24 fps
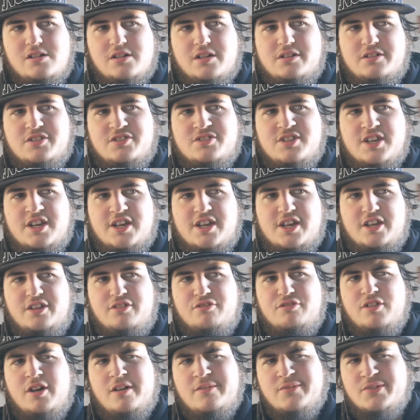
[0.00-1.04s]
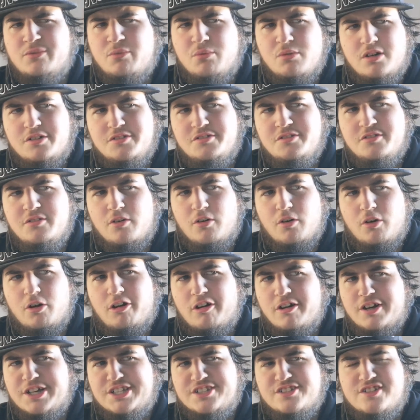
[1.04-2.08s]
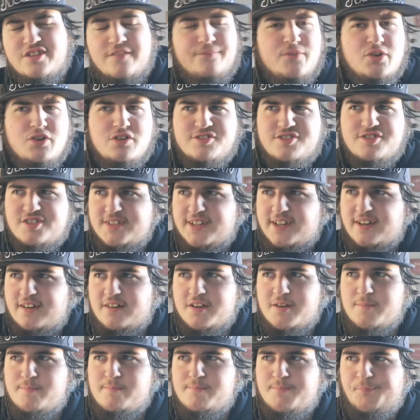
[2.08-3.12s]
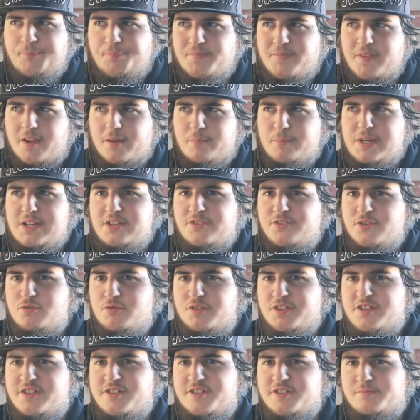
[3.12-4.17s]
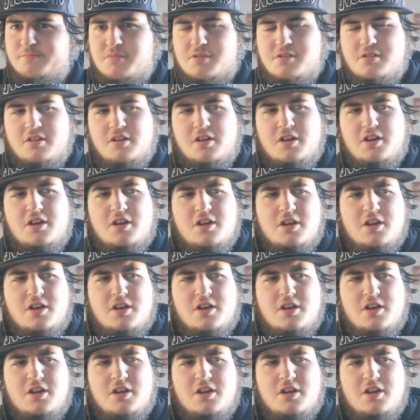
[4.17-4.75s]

it's another one or it's the first time me doing this, but